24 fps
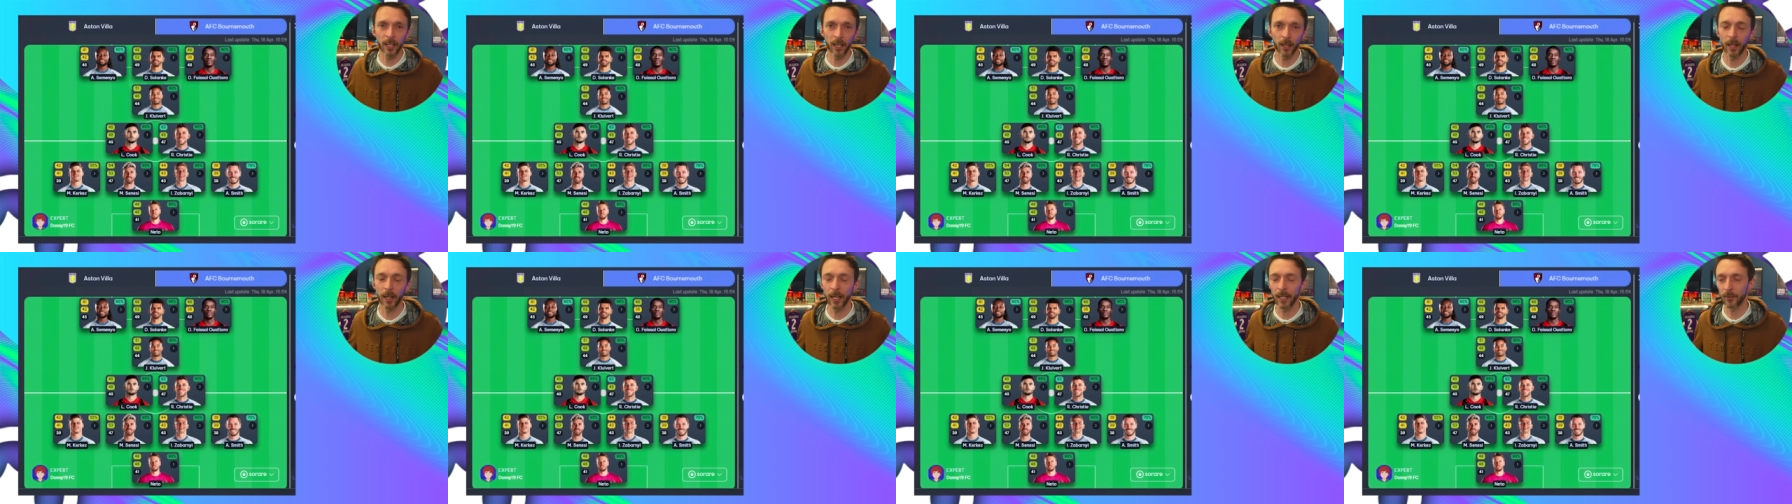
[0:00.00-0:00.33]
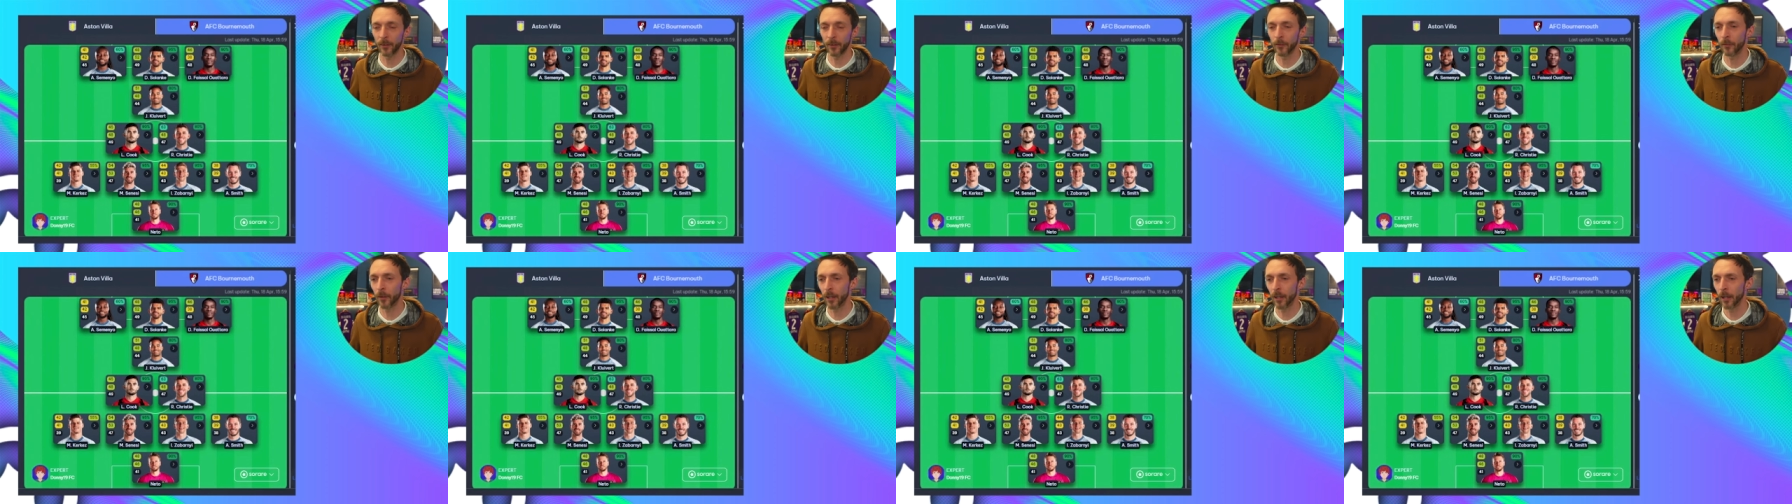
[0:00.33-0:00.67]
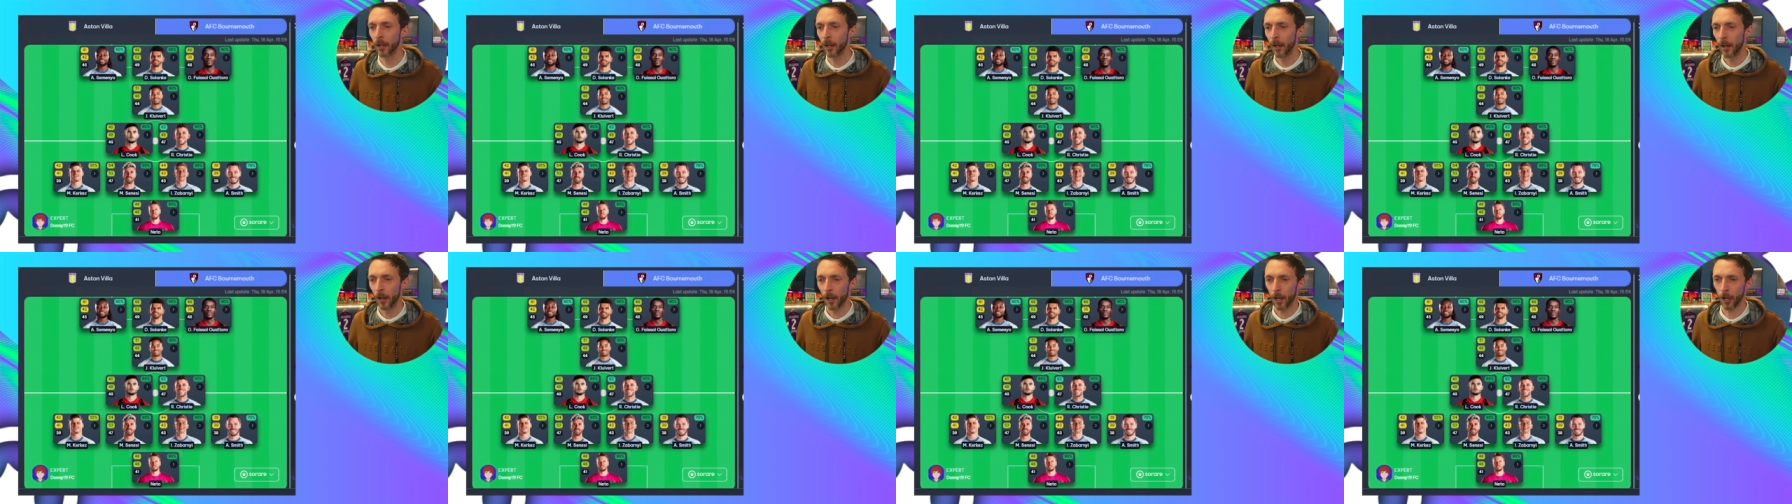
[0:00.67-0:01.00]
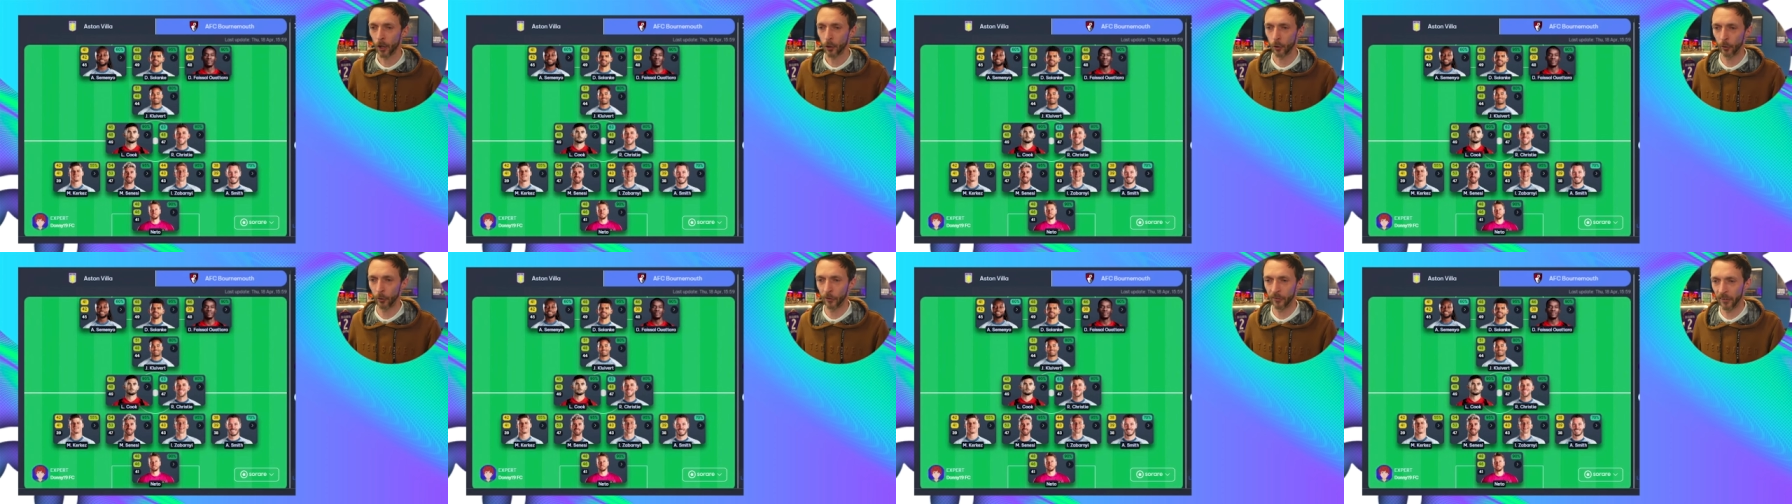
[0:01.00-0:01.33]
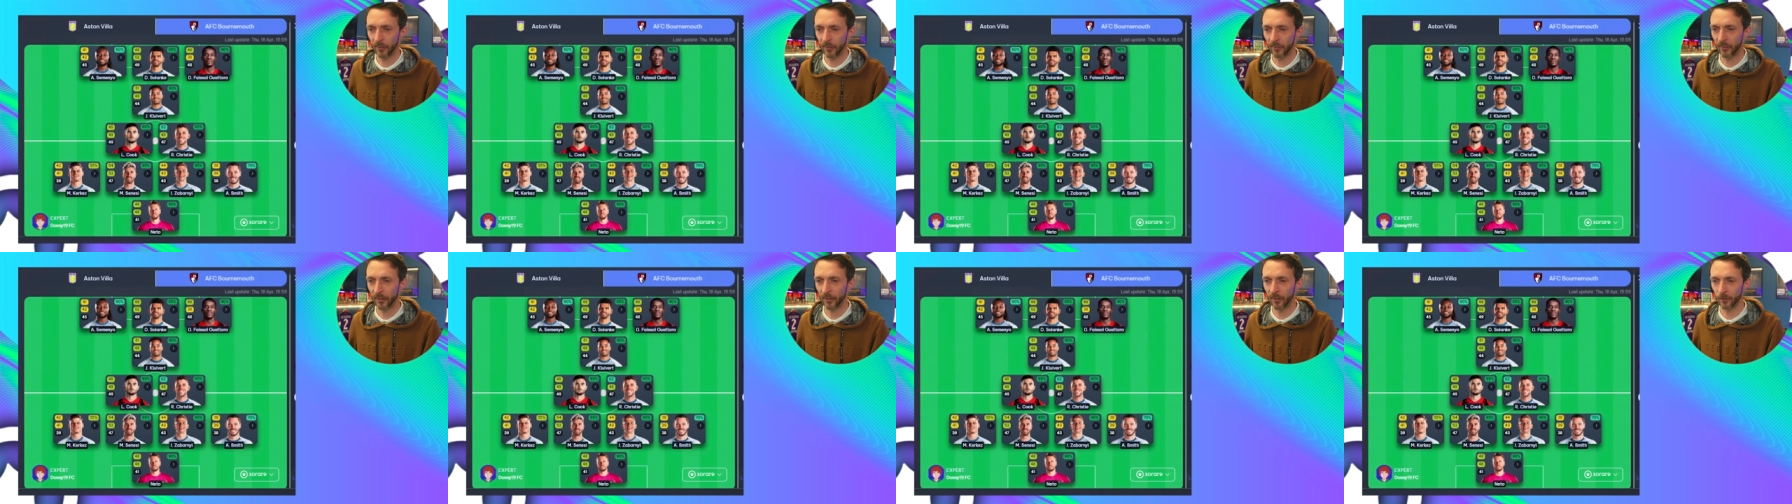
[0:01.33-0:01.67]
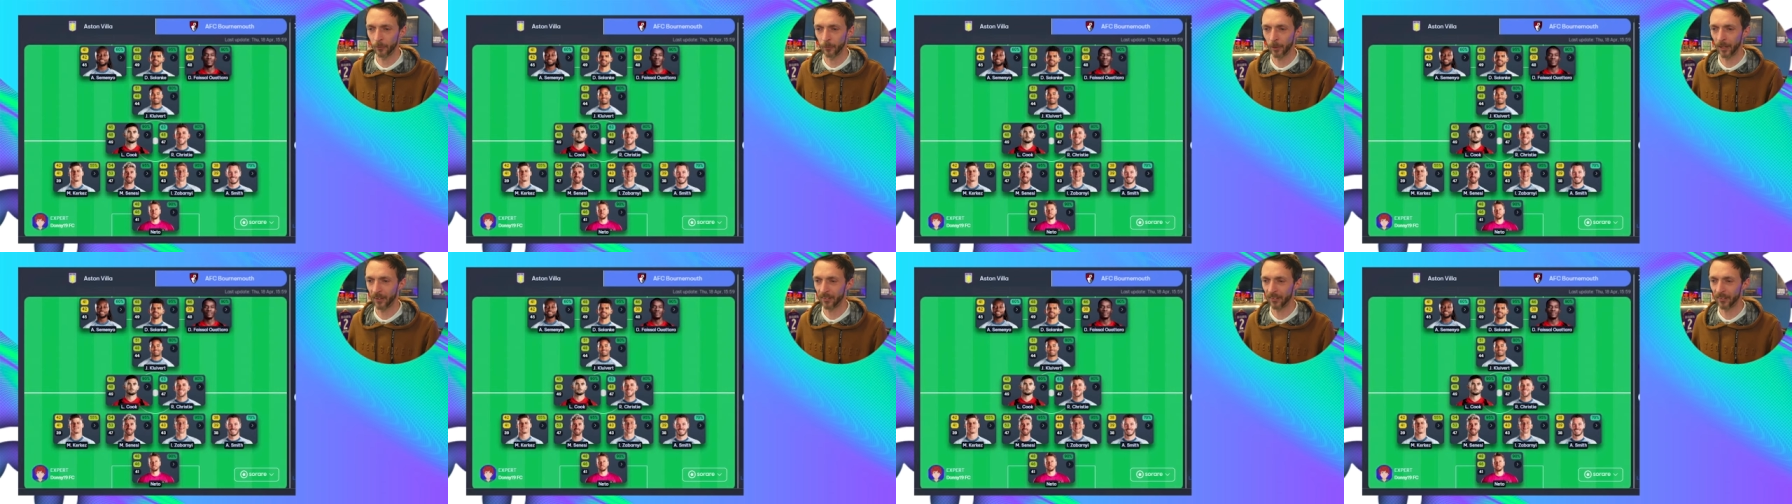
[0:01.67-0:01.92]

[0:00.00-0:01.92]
and collectively across this season.